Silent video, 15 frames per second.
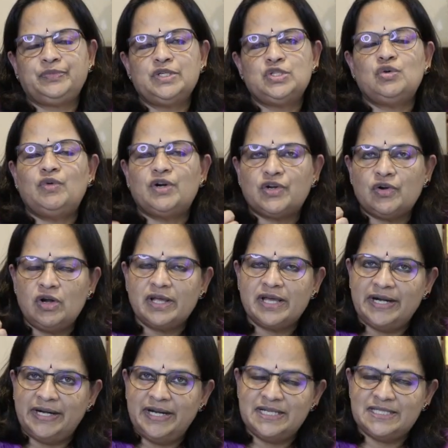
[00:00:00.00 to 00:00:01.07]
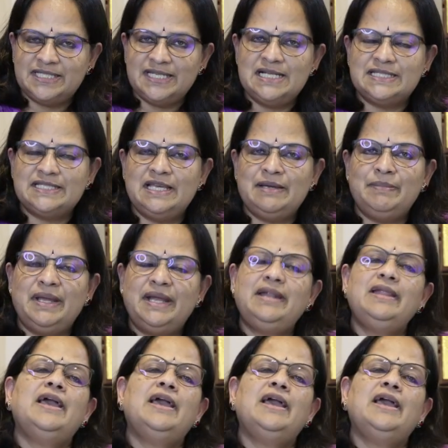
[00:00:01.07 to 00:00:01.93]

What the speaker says: So what all credit sales they made